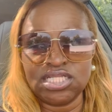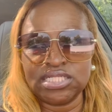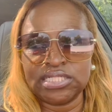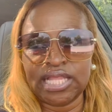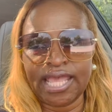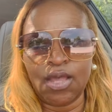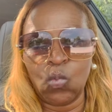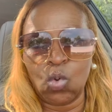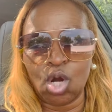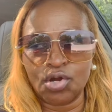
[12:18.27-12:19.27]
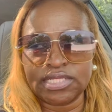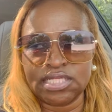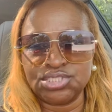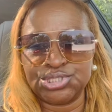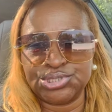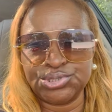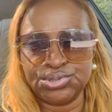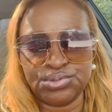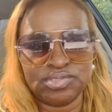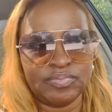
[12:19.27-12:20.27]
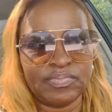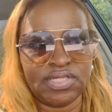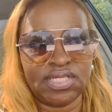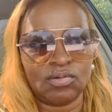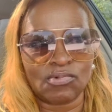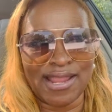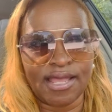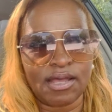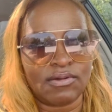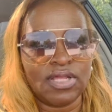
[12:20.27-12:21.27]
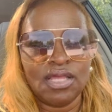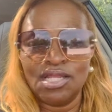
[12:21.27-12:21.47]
networking tool to be around.